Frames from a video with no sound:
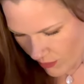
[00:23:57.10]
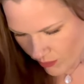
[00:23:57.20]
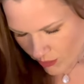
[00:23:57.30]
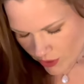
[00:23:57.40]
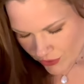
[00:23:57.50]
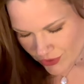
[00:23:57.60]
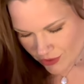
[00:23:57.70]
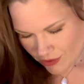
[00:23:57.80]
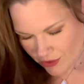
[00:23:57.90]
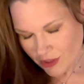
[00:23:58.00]
March
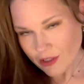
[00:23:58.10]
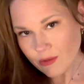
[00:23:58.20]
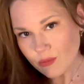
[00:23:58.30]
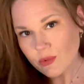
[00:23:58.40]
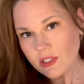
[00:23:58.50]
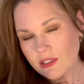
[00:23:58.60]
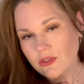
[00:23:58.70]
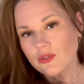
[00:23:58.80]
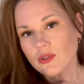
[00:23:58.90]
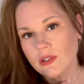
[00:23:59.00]
looks like a really
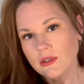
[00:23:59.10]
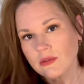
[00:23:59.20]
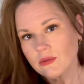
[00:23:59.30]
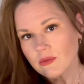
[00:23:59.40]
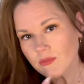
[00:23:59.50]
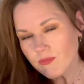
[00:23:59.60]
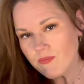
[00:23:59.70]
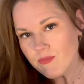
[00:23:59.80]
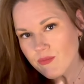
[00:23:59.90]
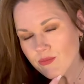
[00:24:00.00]
strong,
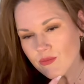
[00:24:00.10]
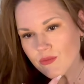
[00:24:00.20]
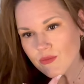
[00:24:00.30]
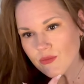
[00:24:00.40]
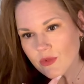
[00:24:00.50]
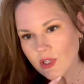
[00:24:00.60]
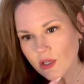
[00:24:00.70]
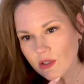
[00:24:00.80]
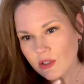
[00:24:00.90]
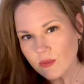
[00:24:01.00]

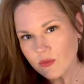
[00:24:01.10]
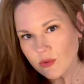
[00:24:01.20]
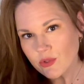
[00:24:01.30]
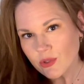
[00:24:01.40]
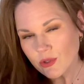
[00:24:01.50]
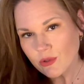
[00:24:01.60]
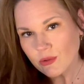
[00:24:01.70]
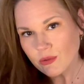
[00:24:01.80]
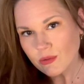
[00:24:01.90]
not come full circle.